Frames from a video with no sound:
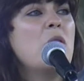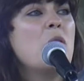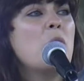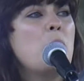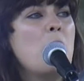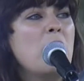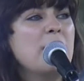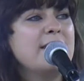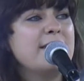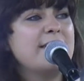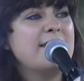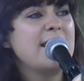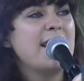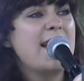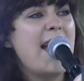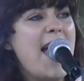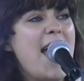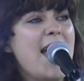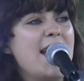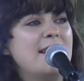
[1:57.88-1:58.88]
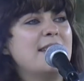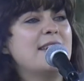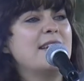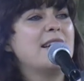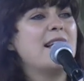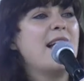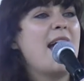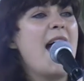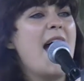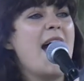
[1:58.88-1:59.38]
Once again,
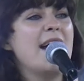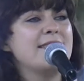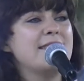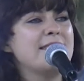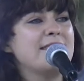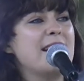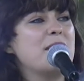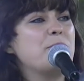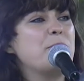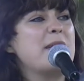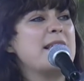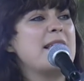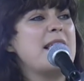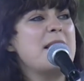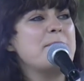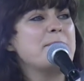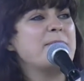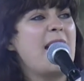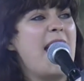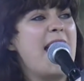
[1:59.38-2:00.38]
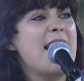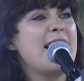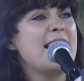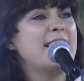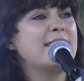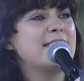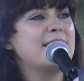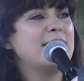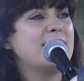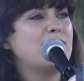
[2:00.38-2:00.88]
as I said, we keep
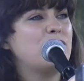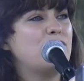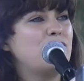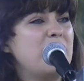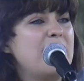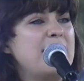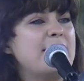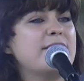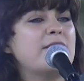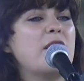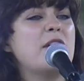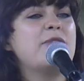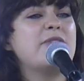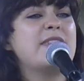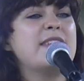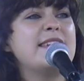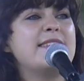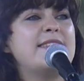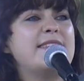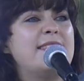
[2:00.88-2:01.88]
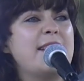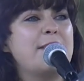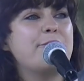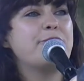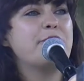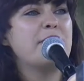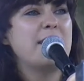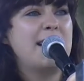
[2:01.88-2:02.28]
taking to the streets over these different